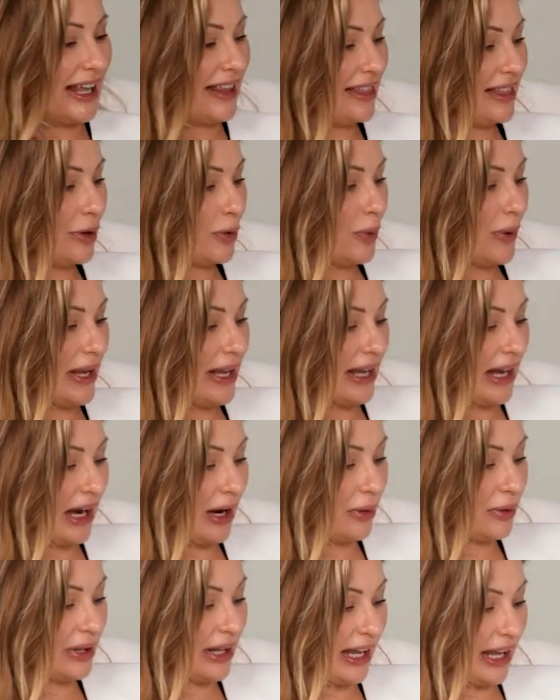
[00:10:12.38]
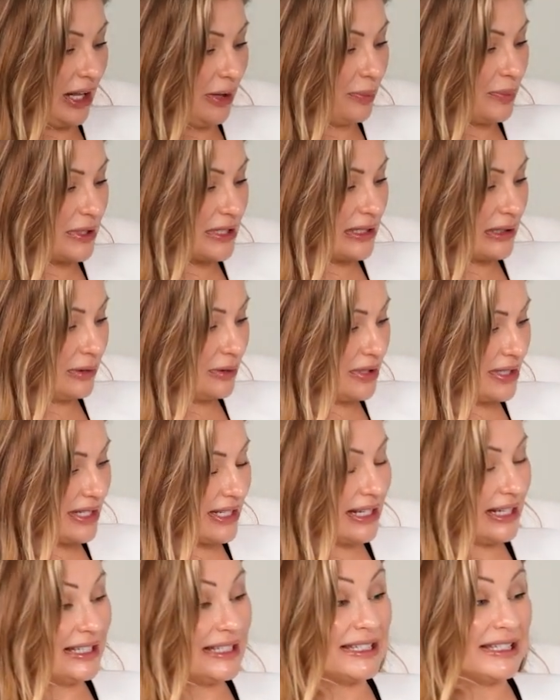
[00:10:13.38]
and the way how the handpiece looks,
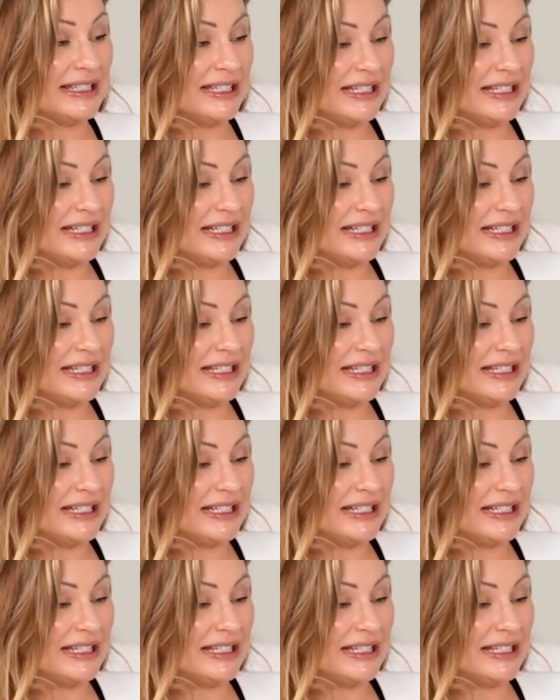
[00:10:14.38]
it's